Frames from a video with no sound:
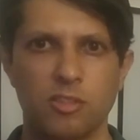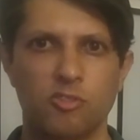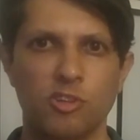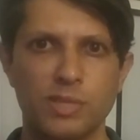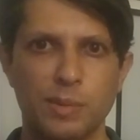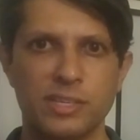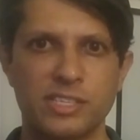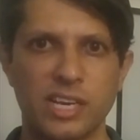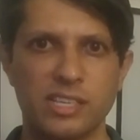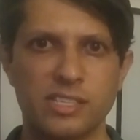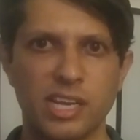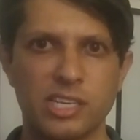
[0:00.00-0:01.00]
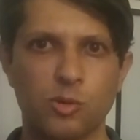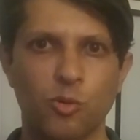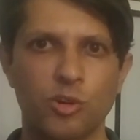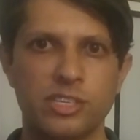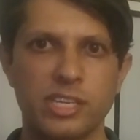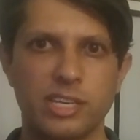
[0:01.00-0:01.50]
Rooms have been set aside to
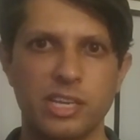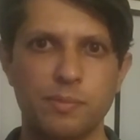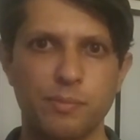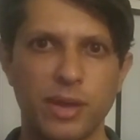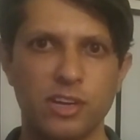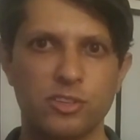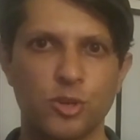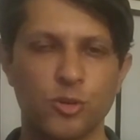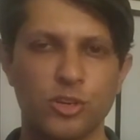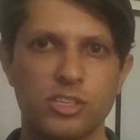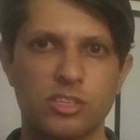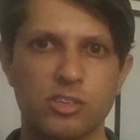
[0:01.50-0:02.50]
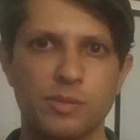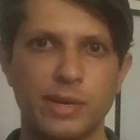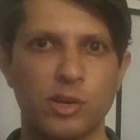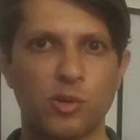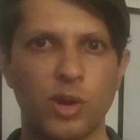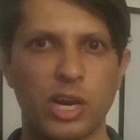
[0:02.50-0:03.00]
quarantine inbound tourists who
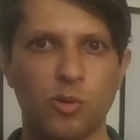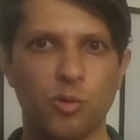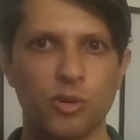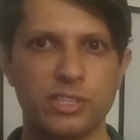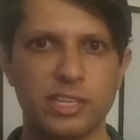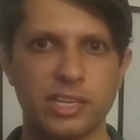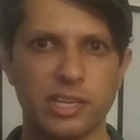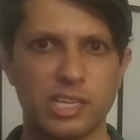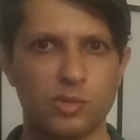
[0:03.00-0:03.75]
may require quarantining,